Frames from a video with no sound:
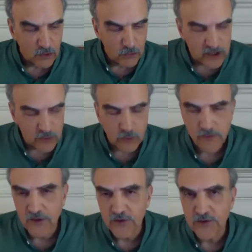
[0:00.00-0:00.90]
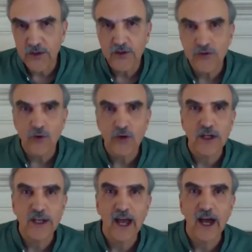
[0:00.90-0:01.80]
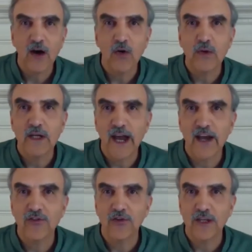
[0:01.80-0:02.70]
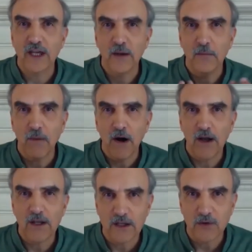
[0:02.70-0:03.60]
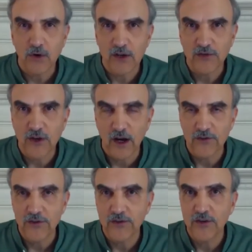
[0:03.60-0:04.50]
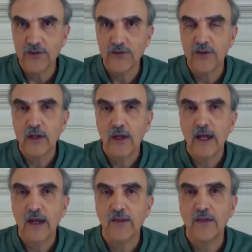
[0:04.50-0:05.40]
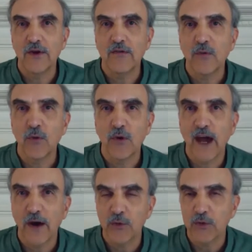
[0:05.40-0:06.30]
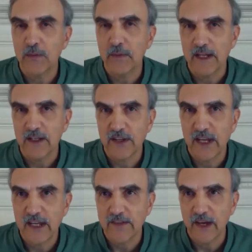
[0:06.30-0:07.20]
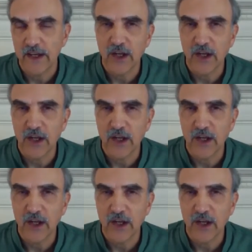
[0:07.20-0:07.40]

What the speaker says: look at what this is, look at how we actually can embody Christ consciousness, and therefore, how do we maintain that?